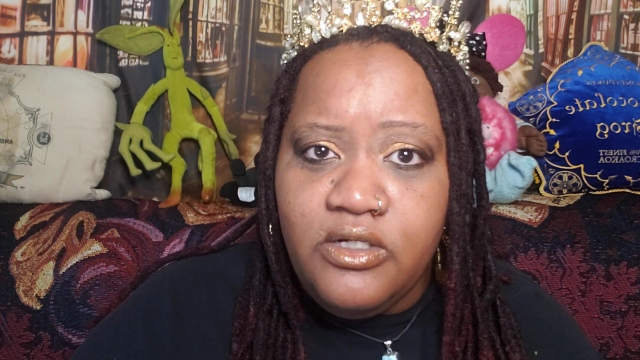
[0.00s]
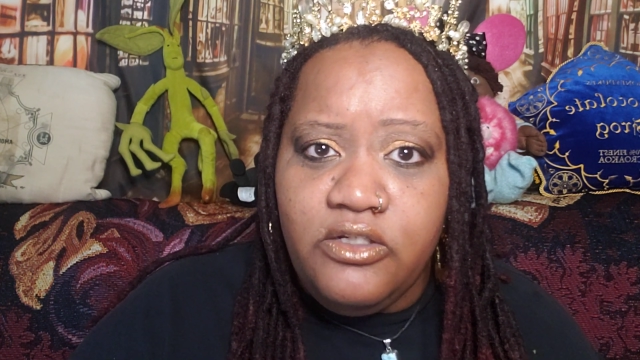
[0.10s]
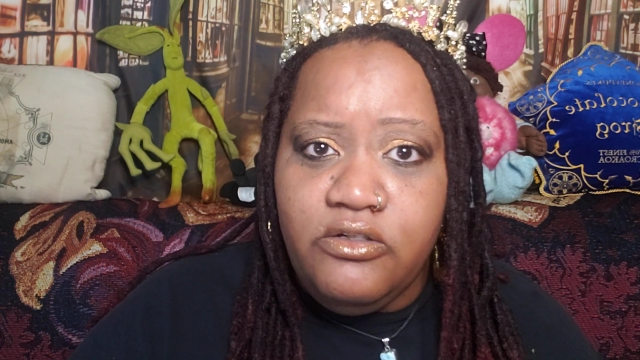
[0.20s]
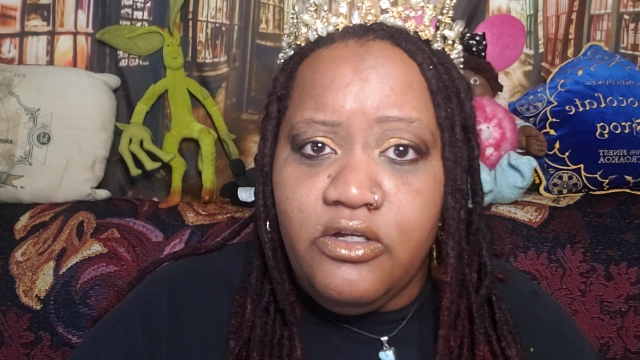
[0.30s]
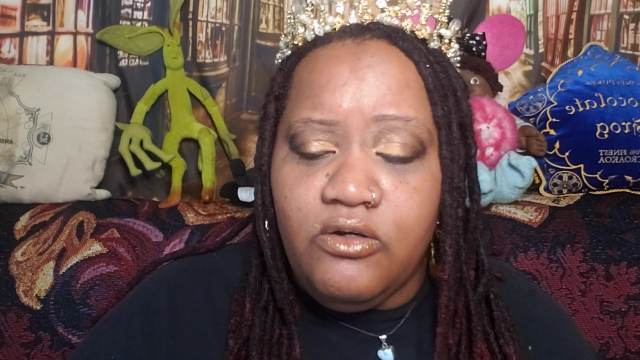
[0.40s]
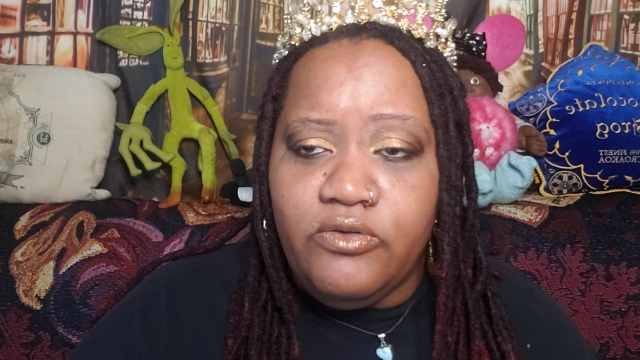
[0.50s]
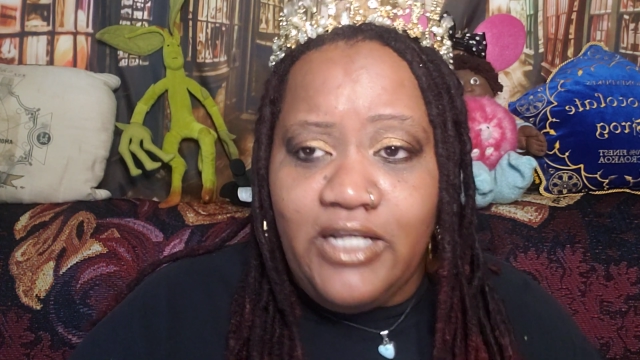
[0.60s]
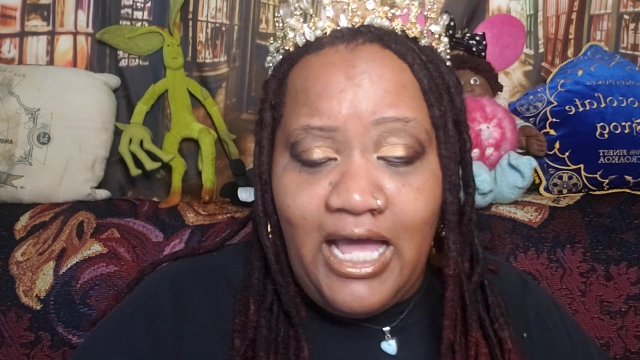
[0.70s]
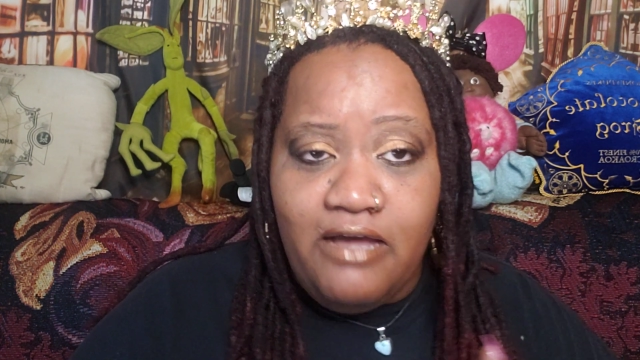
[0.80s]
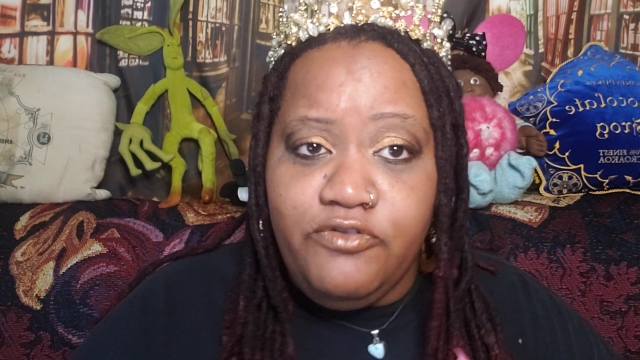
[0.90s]
you know,
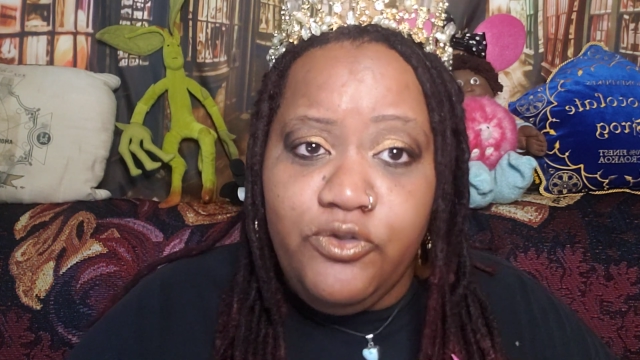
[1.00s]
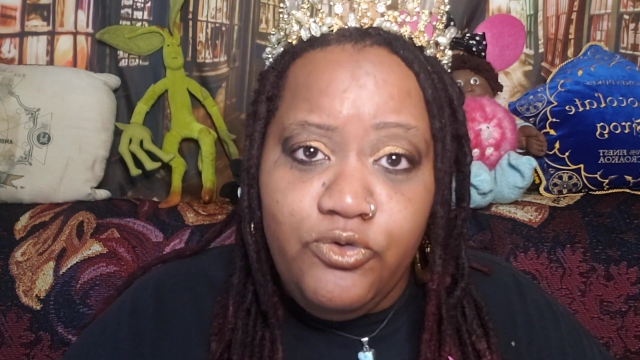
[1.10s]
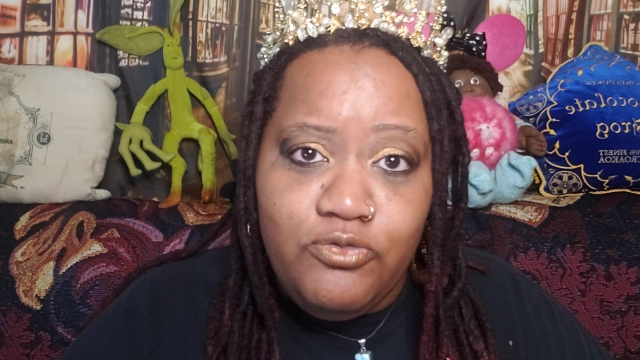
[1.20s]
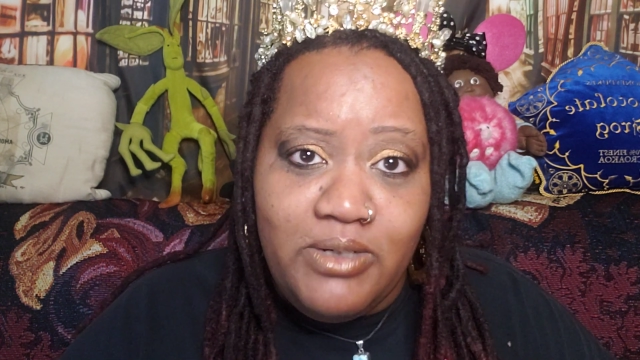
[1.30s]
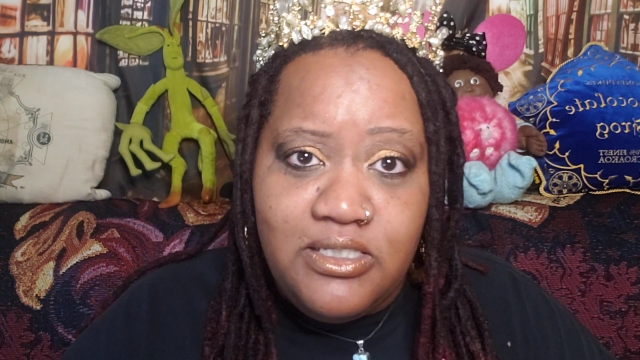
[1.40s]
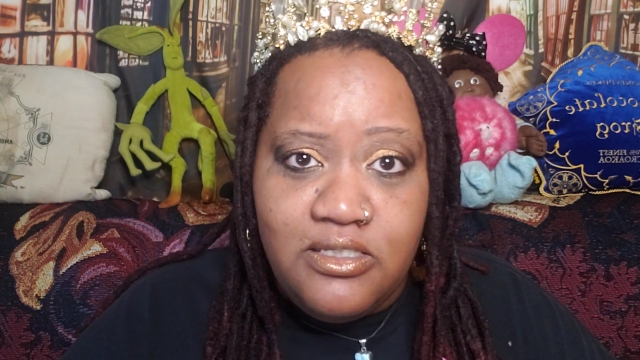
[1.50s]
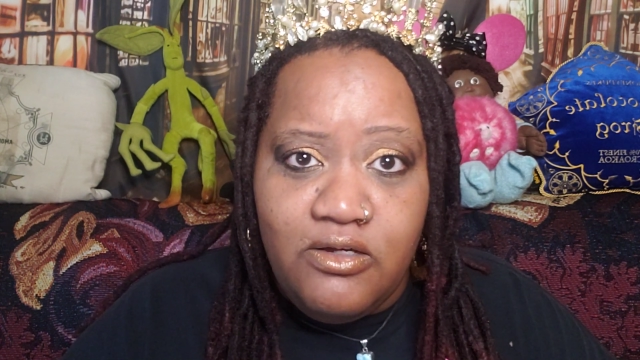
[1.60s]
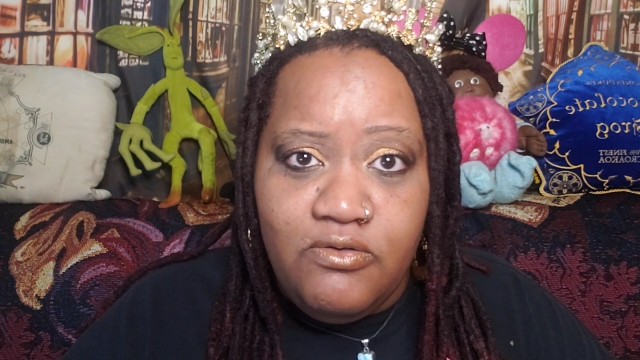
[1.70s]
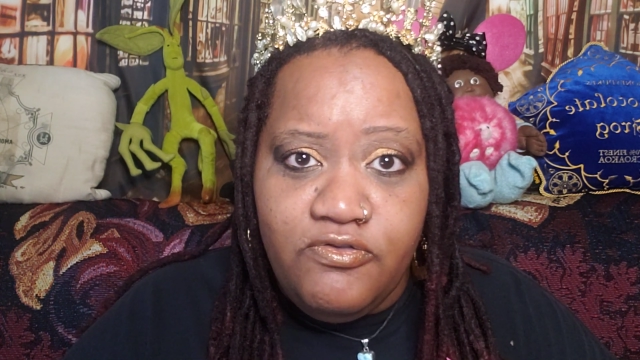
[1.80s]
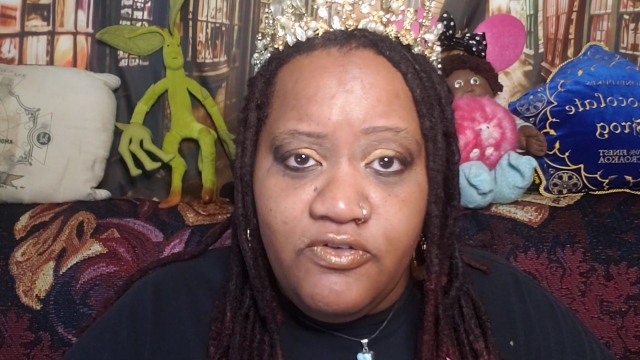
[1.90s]
that I've used
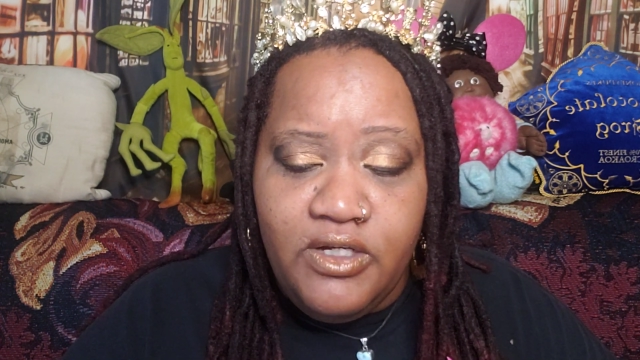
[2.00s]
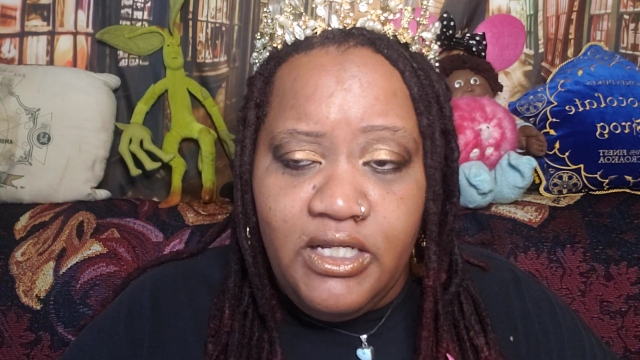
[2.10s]
myself.